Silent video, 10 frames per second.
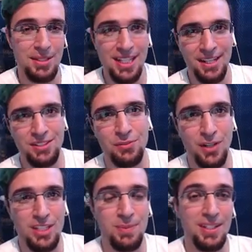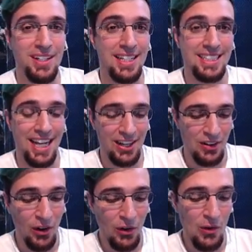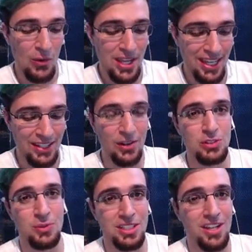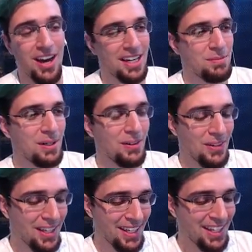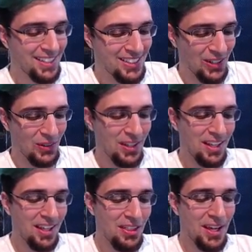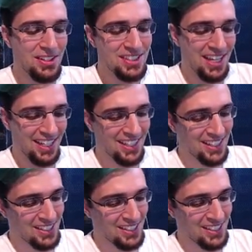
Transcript: take his advice because I know he knows what he's talking about. So, thank you, Zach. Thank you